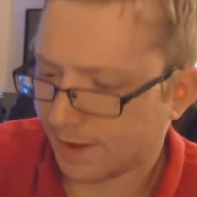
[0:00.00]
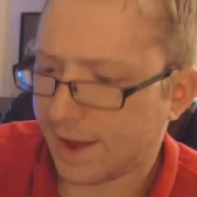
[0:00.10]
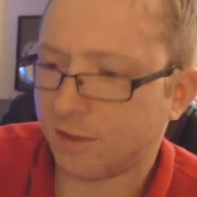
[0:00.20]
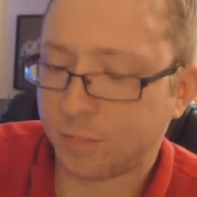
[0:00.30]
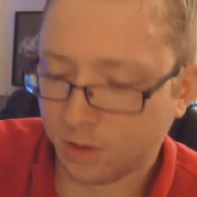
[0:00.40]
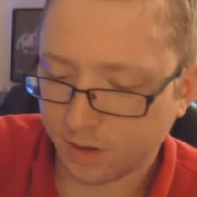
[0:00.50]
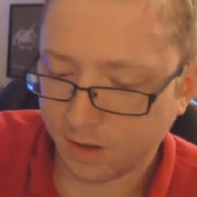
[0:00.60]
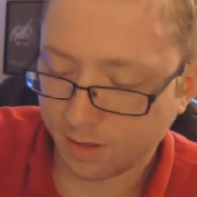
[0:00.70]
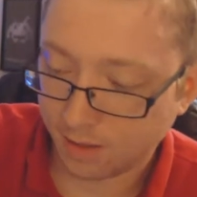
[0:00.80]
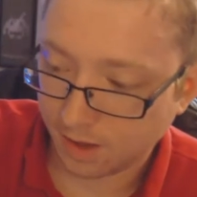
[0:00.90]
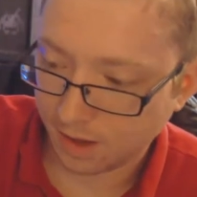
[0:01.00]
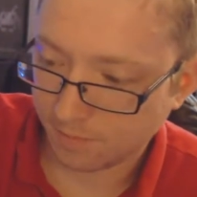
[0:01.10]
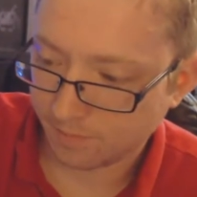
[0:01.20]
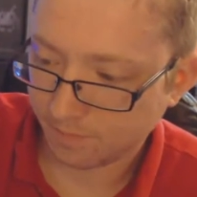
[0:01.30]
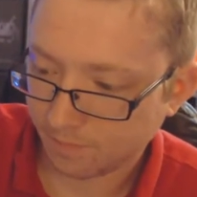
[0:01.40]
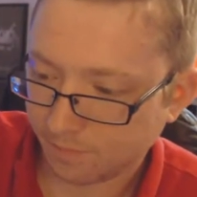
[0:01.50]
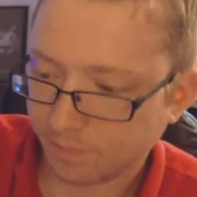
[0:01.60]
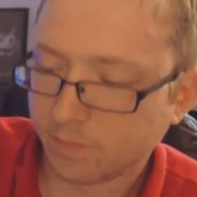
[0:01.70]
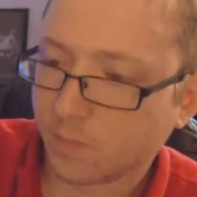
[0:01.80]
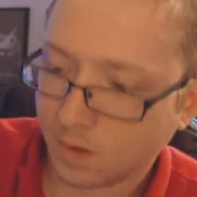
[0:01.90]
clasp looking thing
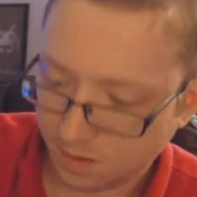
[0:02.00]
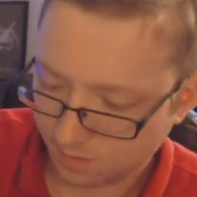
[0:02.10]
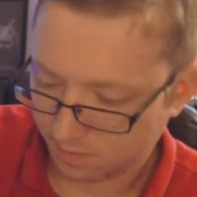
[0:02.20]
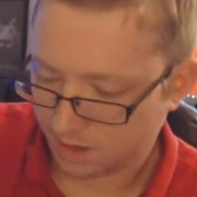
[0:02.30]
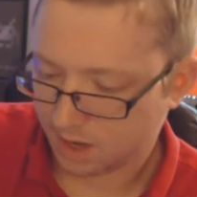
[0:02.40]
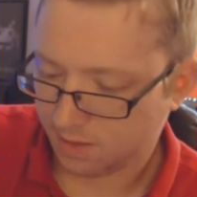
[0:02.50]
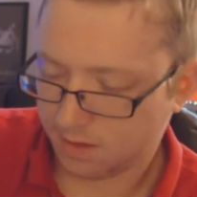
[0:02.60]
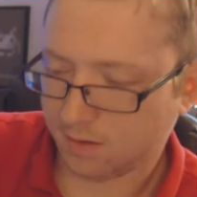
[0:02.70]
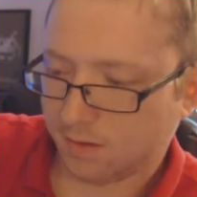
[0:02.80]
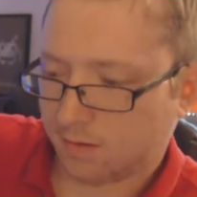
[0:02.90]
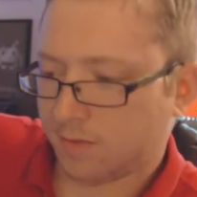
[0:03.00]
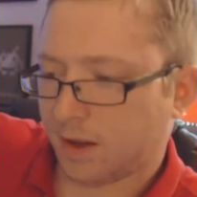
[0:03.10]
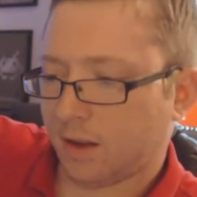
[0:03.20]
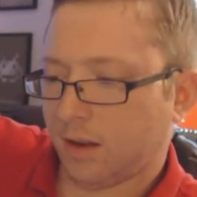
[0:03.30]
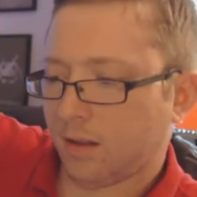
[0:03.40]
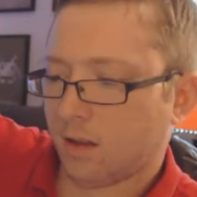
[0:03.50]
got this, if I can